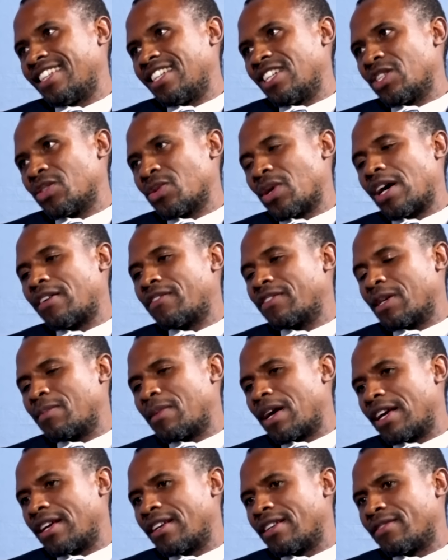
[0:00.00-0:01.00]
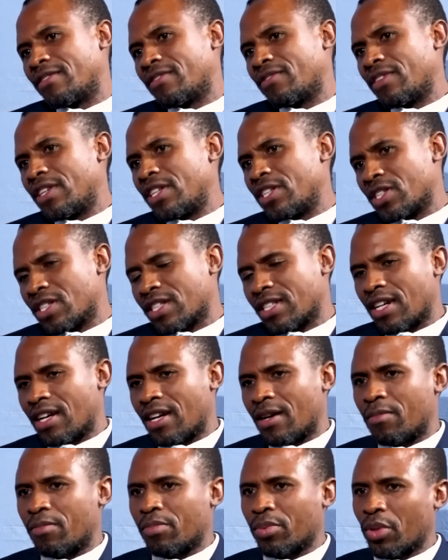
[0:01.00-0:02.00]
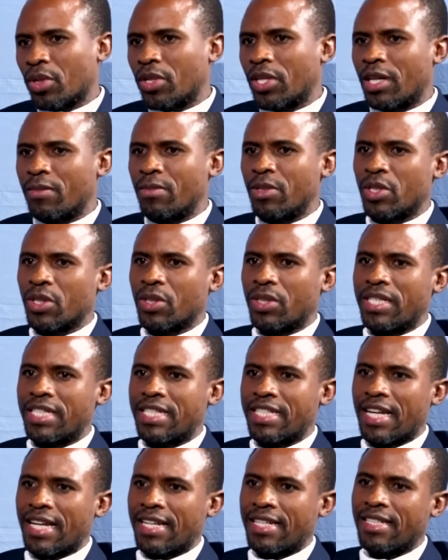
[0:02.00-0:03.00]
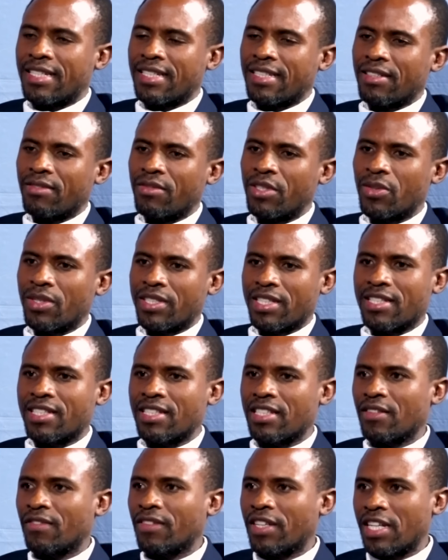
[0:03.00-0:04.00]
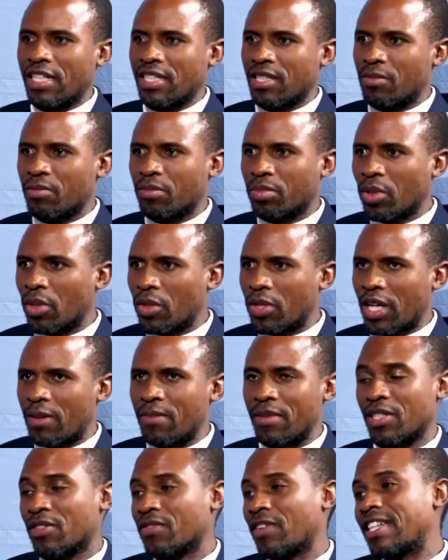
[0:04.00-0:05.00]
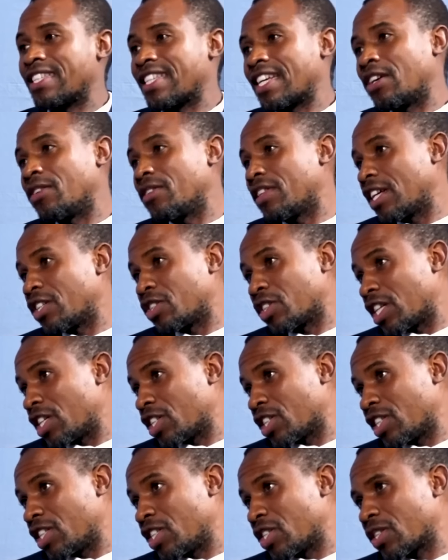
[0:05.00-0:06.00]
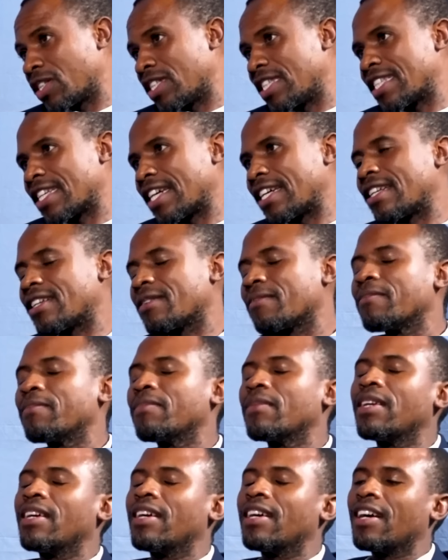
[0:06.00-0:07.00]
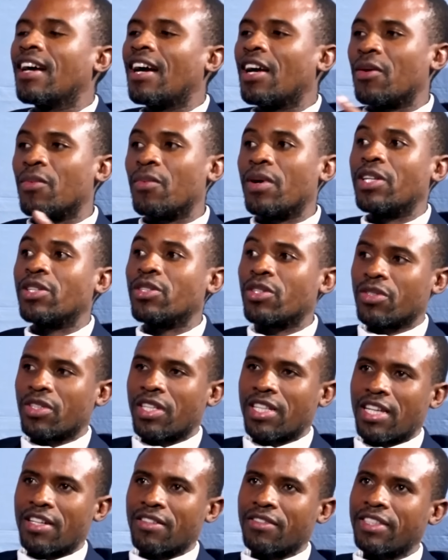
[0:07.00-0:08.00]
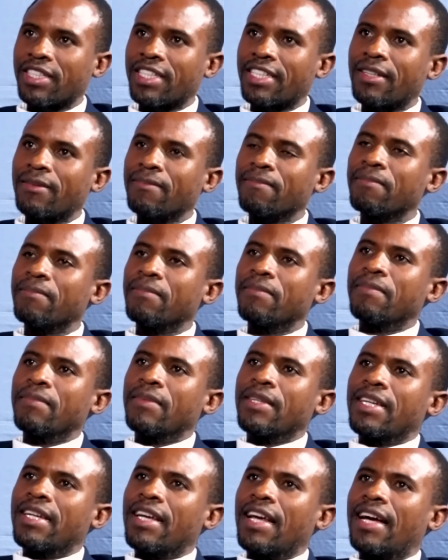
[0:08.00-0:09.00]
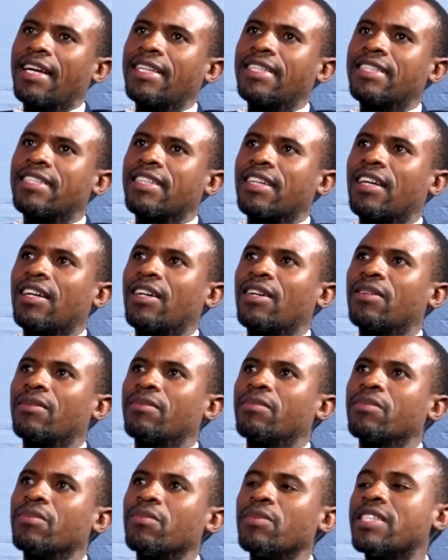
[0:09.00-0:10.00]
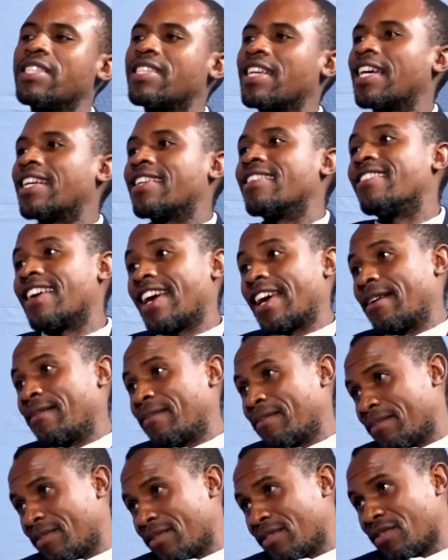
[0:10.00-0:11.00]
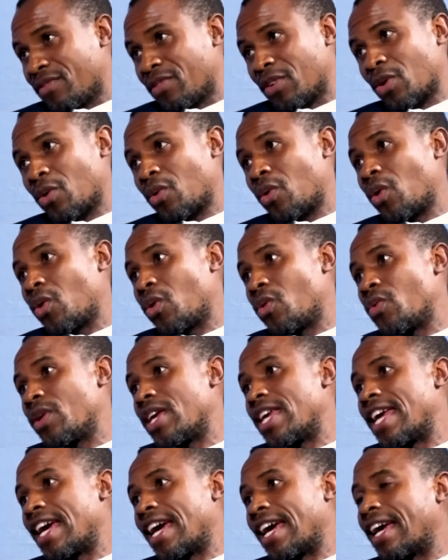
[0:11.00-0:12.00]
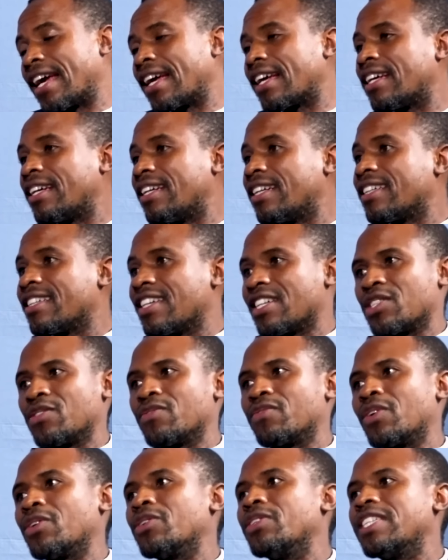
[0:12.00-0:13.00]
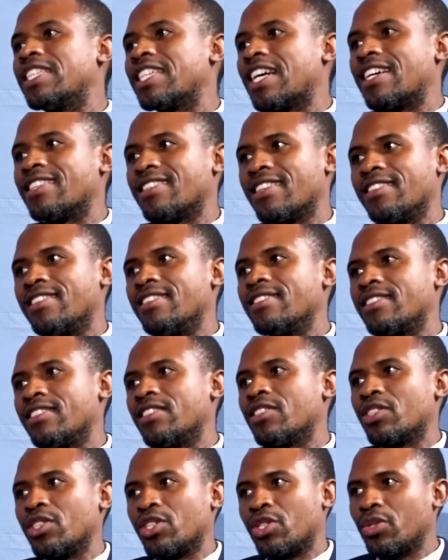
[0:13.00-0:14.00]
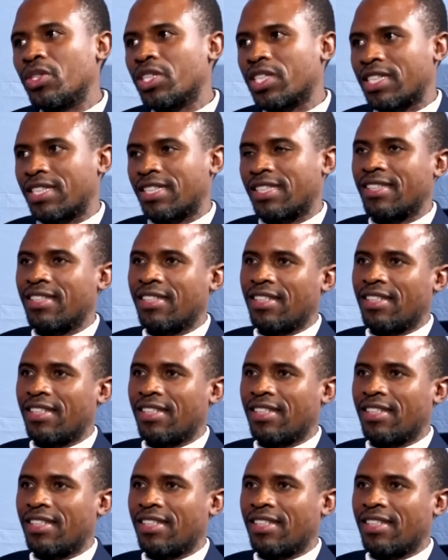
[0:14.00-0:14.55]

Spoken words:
So after my first program is concerned, which was a certification program as far as health education is concerned, I went to South Africa, and we stayed there for a whole year as volunteers at this institution.